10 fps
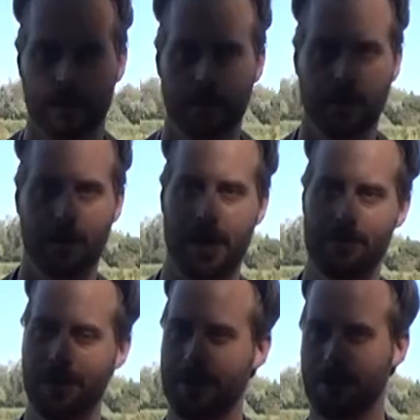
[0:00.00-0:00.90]
You know, I
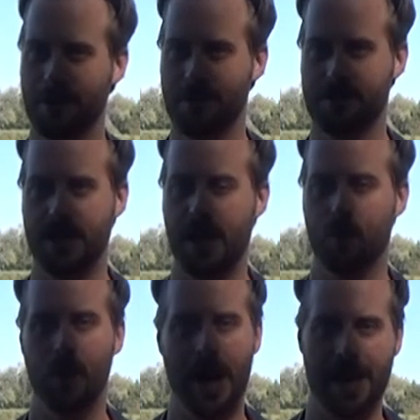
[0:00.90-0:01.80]
really don't
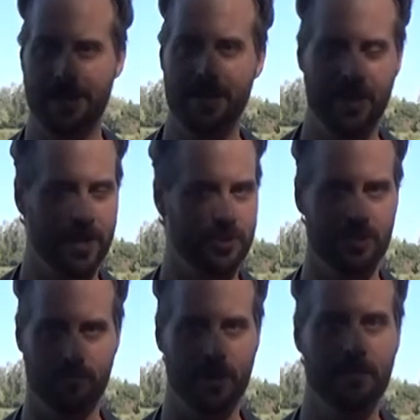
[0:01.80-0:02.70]
understand why they can't
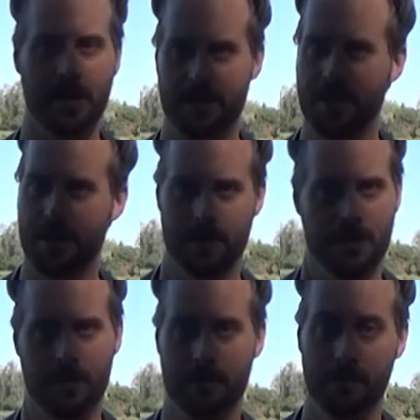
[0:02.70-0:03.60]
just bring Ma-Ti
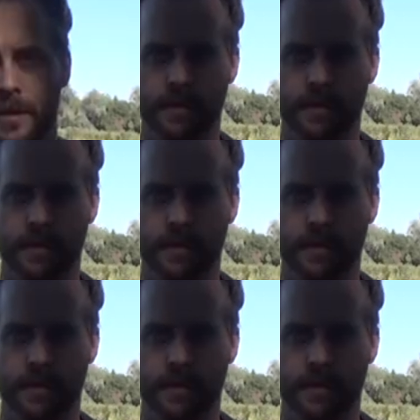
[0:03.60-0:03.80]
along.